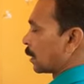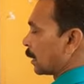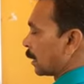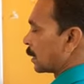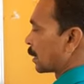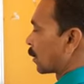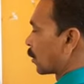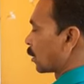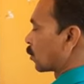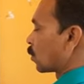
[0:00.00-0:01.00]
is
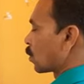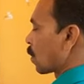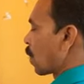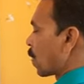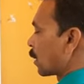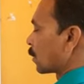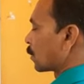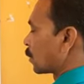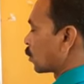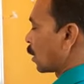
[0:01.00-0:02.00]
equal to
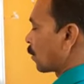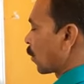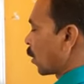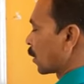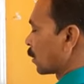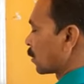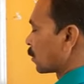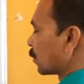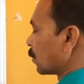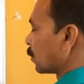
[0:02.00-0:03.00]
2
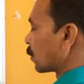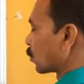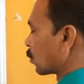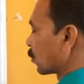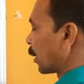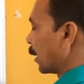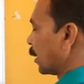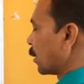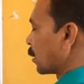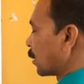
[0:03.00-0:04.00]
upon root
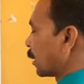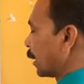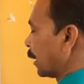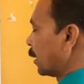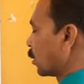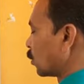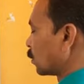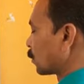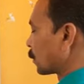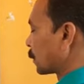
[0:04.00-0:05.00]
3 into
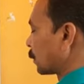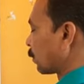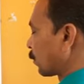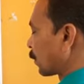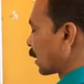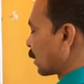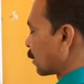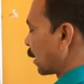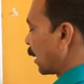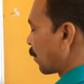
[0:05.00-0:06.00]

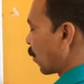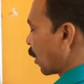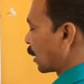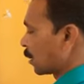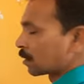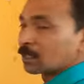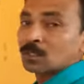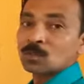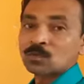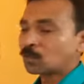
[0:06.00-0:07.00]
3 upon
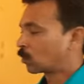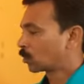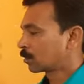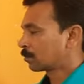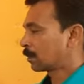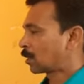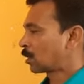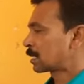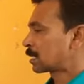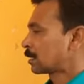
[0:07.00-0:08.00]
4,
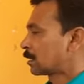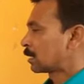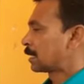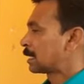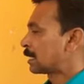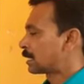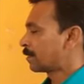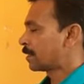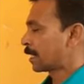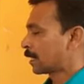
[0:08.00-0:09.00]
because this is
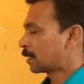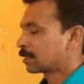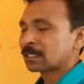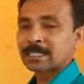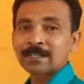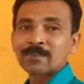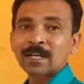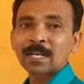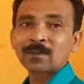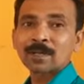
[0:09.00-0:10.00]
division. If we
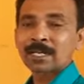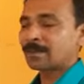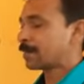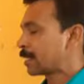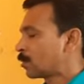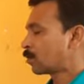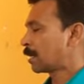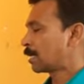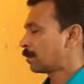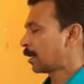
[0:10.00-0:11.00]
convert division to
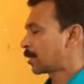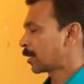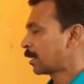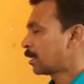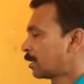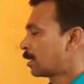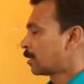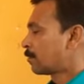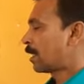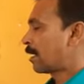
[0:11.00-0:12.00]
multiplication,
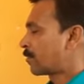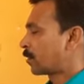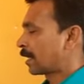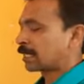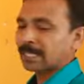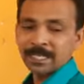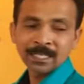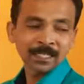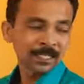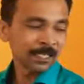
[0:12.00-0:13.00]
we have to take
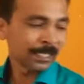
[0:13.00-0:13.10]
the